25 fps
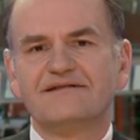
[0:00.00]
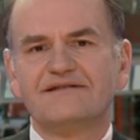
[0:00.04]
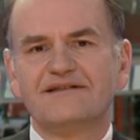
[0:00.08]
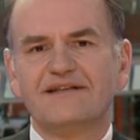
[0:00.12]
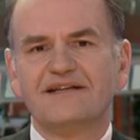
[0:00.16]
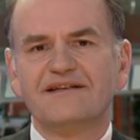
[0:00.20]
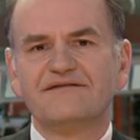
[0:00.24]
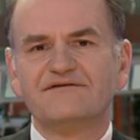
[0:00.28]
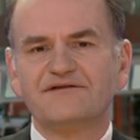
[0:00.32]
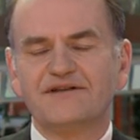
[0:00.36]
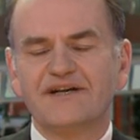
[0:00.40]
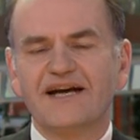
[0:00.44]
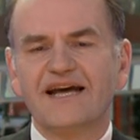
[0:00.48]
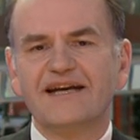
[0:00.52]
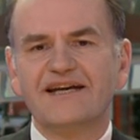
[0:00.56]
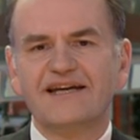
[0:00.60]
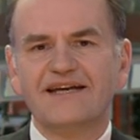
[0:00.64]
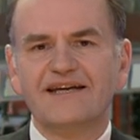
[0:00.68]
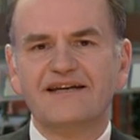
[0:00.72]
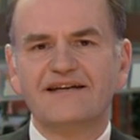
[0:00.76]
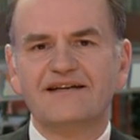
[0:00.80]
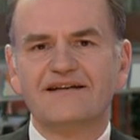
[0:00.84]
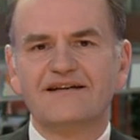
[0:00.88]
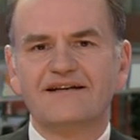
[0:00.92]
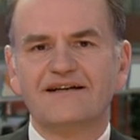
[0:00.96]
delivering
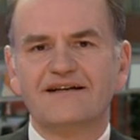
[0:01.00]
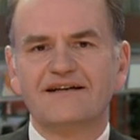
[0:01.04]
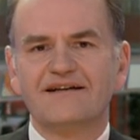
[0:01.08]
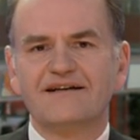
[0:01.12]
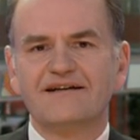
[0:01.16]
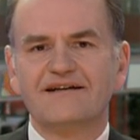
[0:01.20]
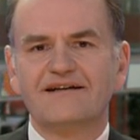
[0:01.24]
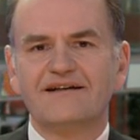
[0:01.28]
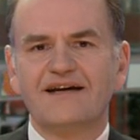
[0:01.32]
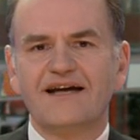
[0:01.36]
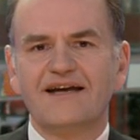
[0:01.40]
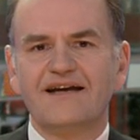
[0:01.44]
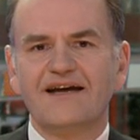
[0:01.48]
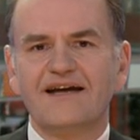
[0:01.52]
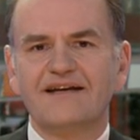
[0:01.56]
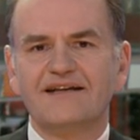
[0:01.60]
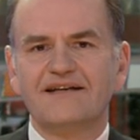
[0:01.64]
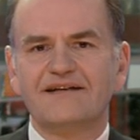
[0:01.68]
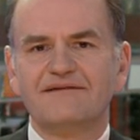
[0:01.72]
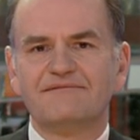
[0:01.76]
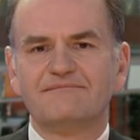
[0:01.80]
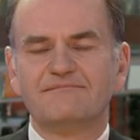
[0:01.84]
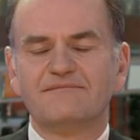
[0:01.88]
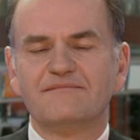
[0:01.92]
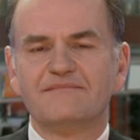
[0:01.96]

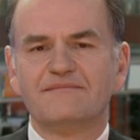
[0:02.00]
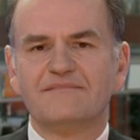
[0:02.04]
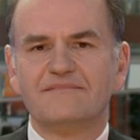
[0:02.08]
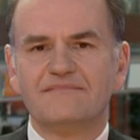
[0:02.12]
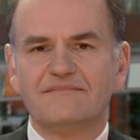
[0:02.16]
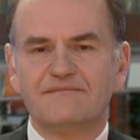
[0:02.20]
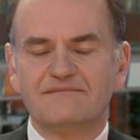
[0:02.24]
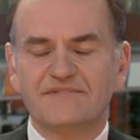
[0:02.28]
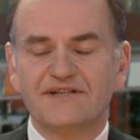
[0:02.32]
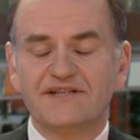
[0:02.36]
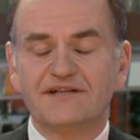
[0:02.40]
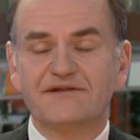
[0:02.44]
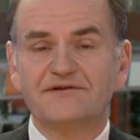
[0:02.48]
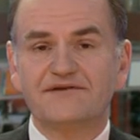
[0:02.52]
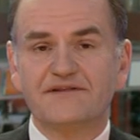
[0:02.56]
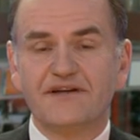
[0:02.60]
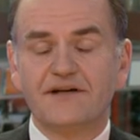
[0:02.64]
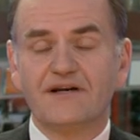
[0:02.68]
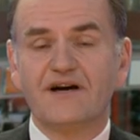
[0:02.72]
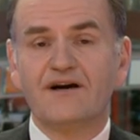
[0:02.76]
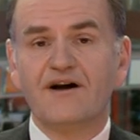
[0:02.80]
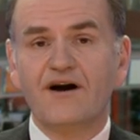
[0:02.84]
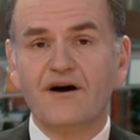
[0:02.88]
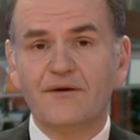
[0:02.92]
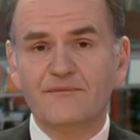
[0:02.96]
any materials
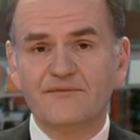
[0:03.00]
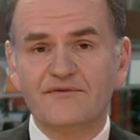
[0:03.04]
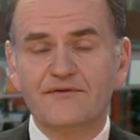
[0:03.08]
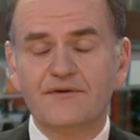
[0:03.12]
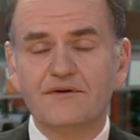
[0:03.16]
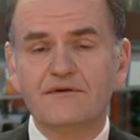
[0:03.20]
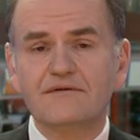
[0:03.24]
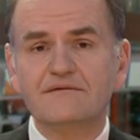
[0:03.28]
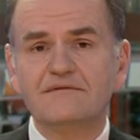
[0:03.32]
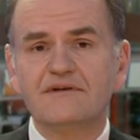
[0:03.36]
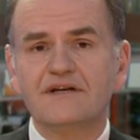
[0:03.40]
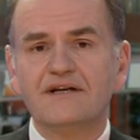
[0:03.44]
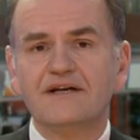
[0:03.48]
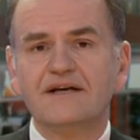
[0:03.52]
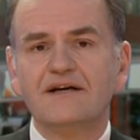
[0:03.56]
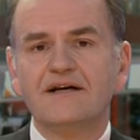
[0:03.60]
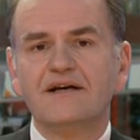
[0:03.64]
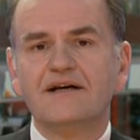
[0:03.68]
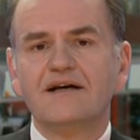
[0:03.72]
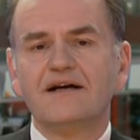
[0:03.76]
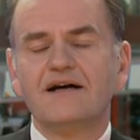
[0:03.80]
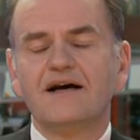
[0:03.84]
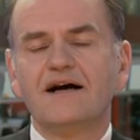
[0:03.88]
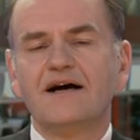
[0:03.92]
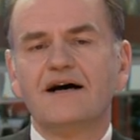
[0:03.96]
that are harmful,
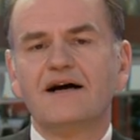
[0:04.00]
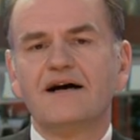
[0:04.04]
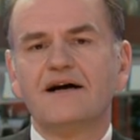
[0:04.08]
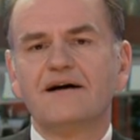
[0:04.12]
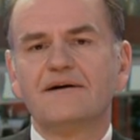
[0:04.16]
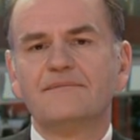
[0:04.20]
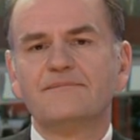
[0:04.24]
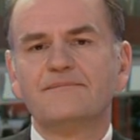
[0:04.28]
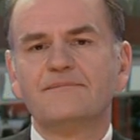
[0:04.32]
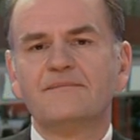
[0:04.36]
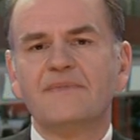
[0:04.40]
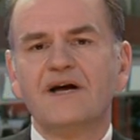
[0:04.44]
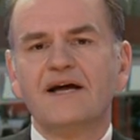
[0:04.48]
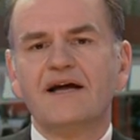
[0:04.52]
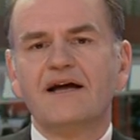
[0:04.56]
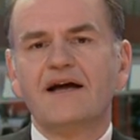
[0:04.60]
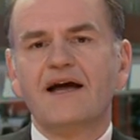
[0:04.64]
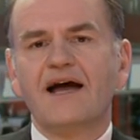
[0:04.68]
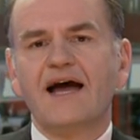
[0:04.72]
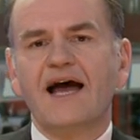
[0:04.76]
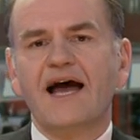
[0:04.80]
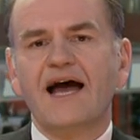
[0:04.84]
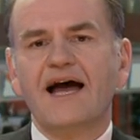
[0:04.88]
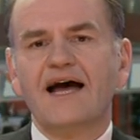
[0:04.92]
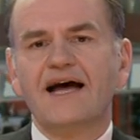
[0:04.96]

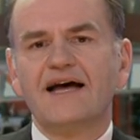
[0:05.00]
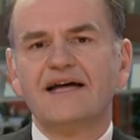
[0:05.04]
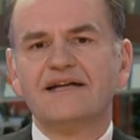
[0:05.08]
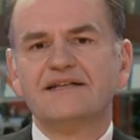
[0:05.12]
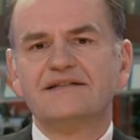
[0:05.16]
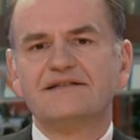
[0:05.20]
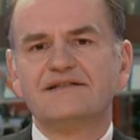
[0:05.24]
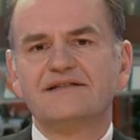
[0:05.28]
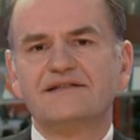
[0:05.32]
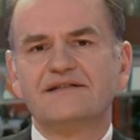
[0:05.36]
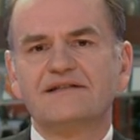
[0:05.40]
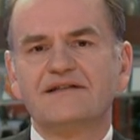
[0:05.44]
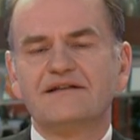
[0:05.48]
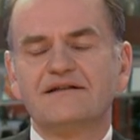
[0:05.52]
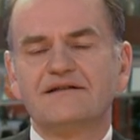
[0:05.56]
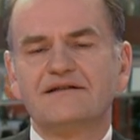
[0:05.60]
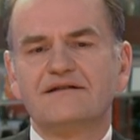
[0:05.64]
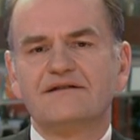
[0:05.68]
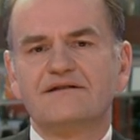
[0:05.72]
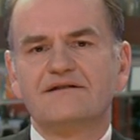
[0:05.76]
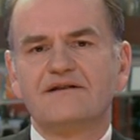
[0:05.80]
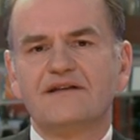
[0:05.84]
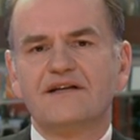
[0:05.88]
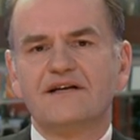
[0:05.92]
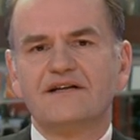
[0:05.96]
and
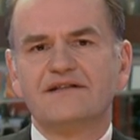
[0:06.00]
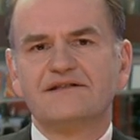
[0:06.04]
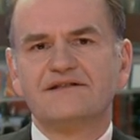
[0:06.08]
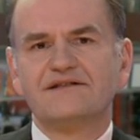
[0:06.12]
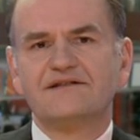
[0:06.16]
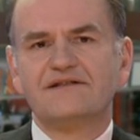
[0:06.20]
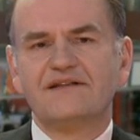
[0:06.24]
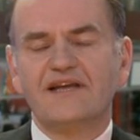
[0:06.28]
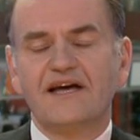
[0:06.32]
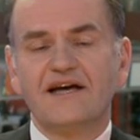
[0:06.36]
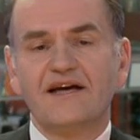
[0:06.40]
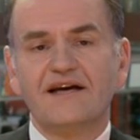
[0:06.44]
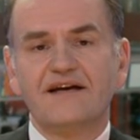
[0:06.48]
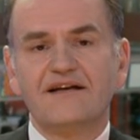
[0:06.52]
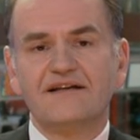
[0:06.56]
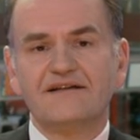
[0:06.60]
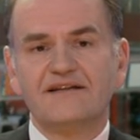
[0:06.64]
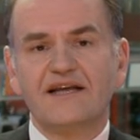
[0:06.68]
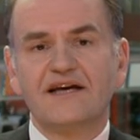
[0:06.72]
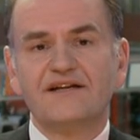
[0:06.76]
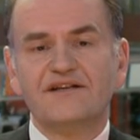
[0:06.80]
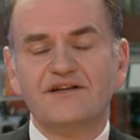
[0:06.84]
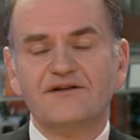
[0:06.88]
that their